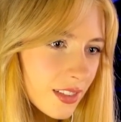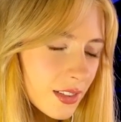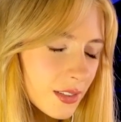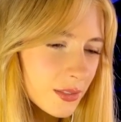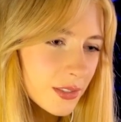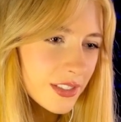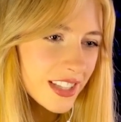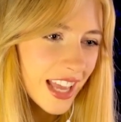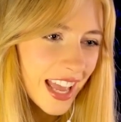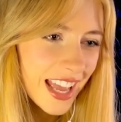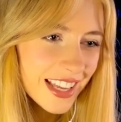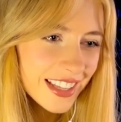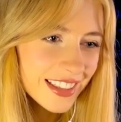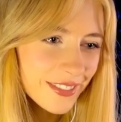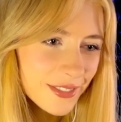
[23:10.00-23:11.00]
We'll take
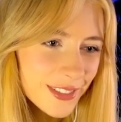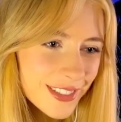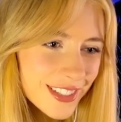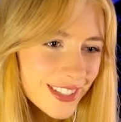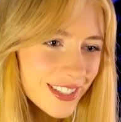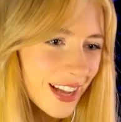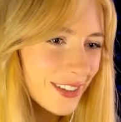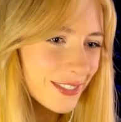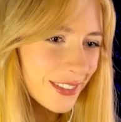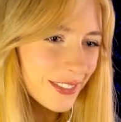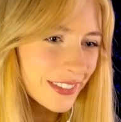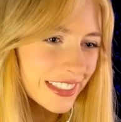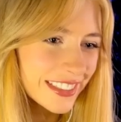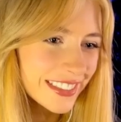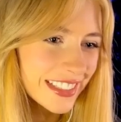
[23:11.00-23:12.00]
and then we'll decide what
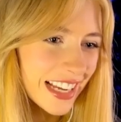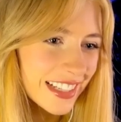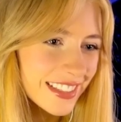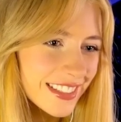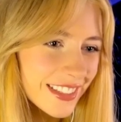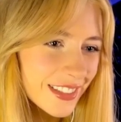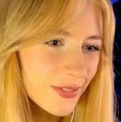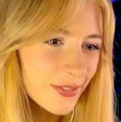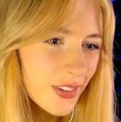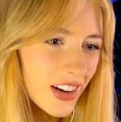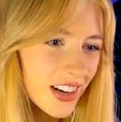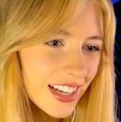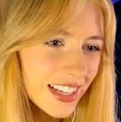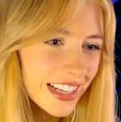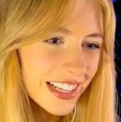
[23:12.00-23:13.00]
we do next. So the
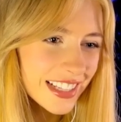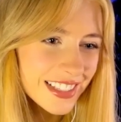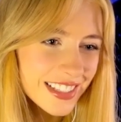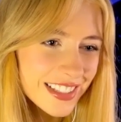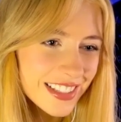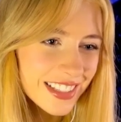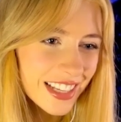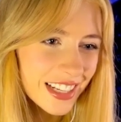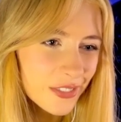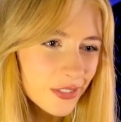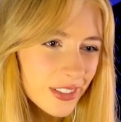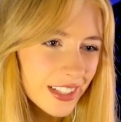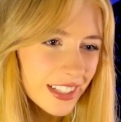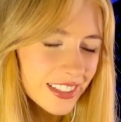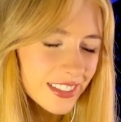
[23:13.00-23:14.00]
pawn is getting
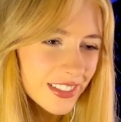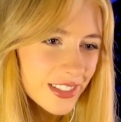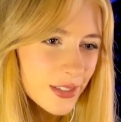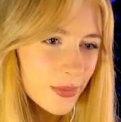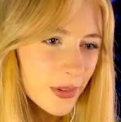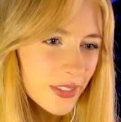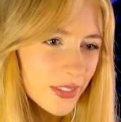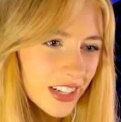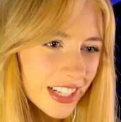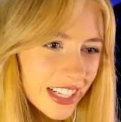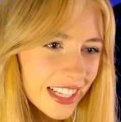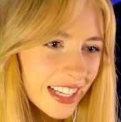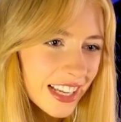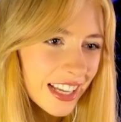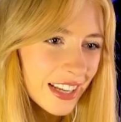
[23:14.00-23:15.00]
pretty close to promoting.